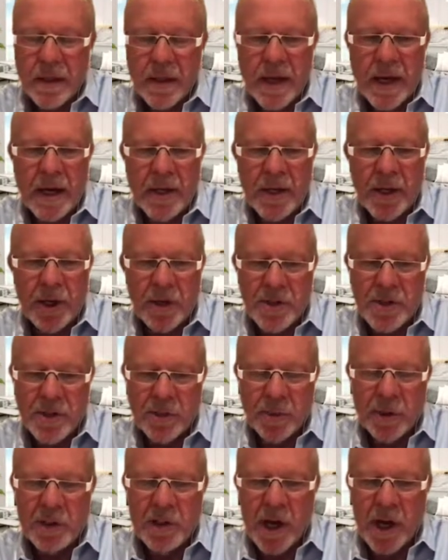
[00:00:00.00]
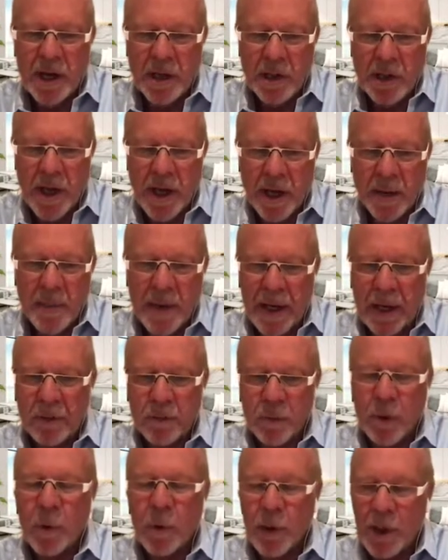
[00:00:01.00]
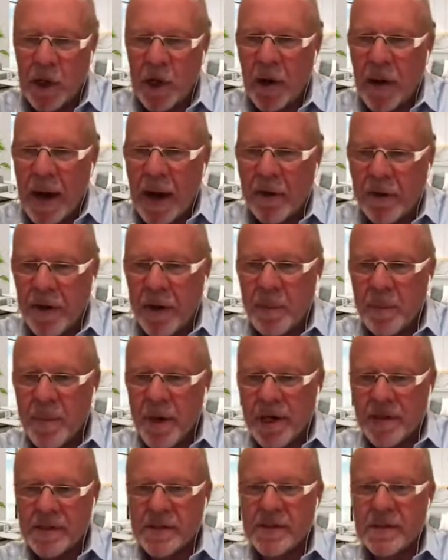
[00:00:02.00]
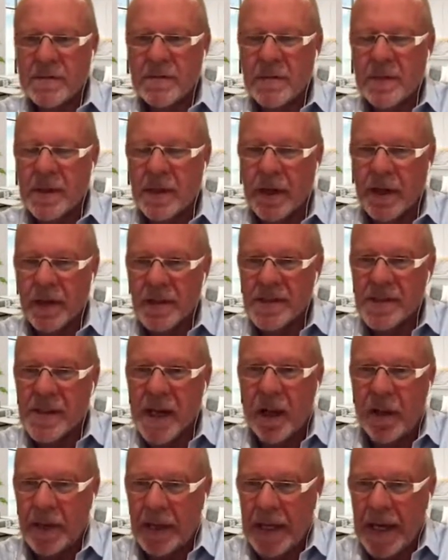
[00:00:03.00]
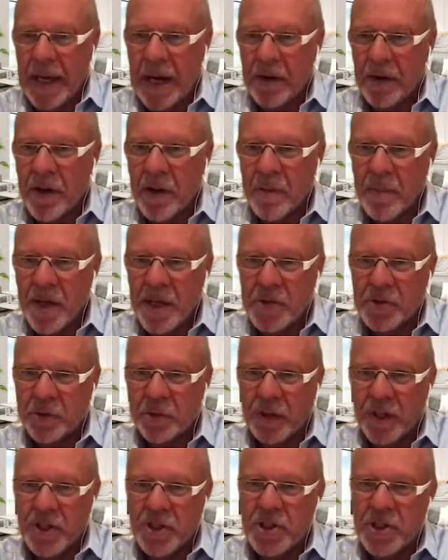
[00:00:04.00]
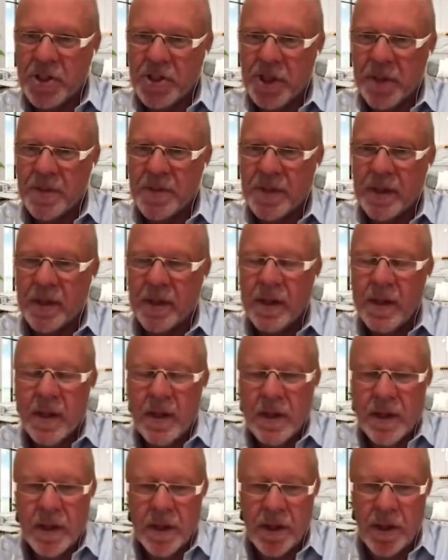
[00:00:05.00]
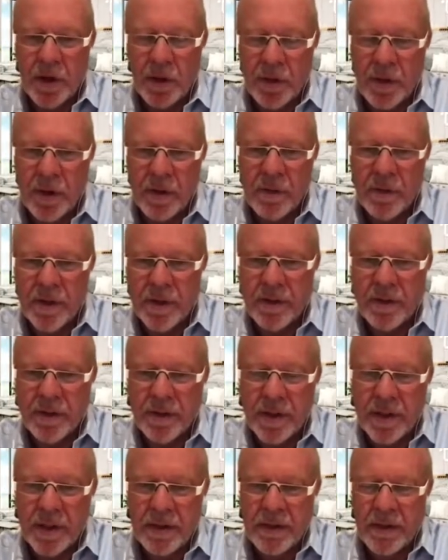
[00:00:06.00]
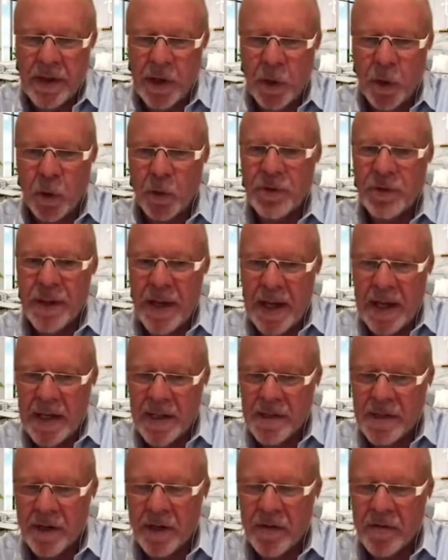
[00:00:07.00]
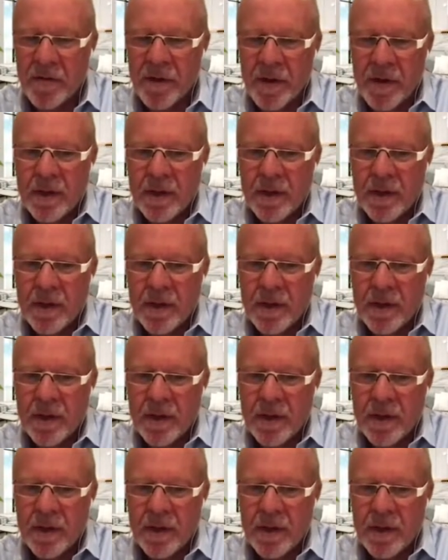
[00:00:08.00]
Yeah, you know, it's we talk a lot about what we call outcome-based uh, selling and outcome-based relationships, and you know, the the the the old days of